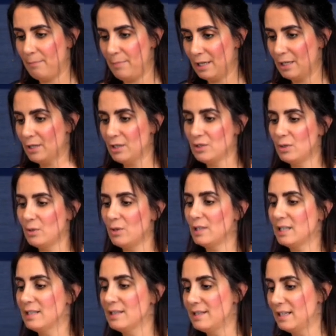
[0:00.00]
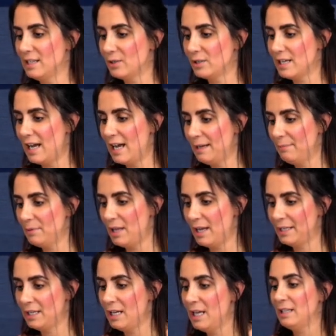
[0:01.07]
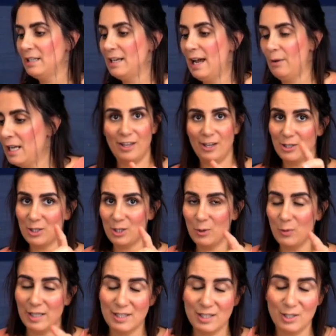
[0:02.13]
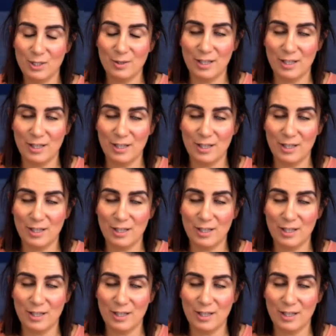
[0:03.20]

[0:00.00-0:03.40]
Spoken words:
bigger so you can see your timeline. Now, there are 2 ways to do